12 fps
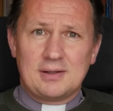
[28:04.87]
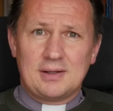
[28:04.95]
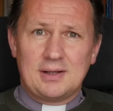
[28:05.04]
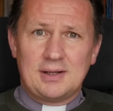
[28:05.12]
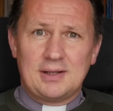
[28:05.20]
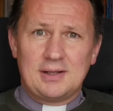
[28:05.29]

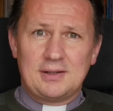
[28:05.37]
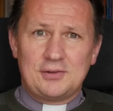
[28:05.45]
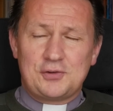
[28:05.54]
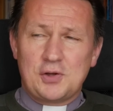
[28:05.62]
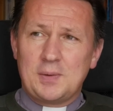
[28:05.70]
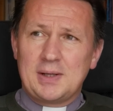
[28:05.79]
is
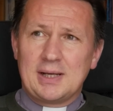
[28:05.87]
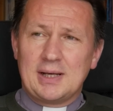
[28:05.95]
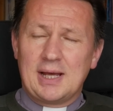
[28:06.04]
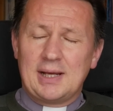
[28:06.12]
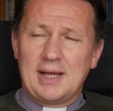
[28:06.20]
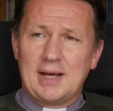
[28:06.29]
doing,
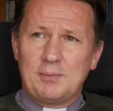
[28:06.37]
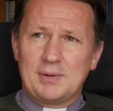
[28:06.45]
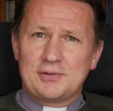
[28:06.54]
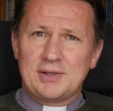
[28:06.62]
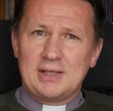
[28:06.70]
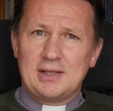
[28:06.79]
and how we're
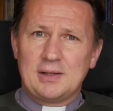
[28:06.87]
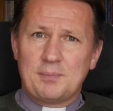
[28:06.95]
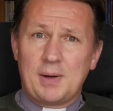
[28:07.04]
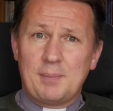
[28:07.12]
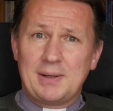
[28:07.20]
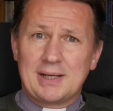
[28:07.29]
seen in the
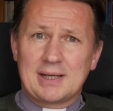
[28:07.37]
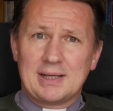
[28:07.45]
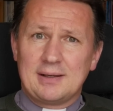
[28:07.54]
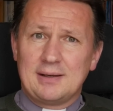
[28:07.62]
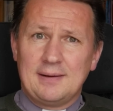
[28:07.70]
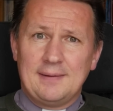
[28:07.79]
public.
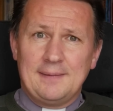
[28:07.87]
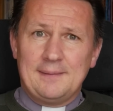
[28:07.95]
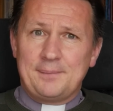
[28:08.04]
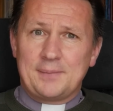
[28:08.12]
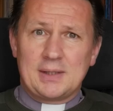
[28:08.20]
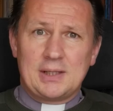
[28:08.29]
And
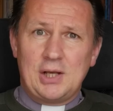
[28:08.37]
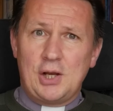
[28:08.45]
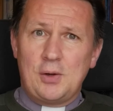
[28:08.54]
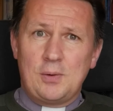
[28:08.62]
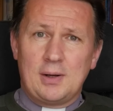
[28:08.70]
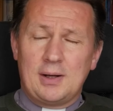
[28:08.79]

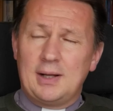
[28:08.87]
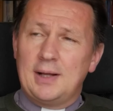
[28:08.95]
I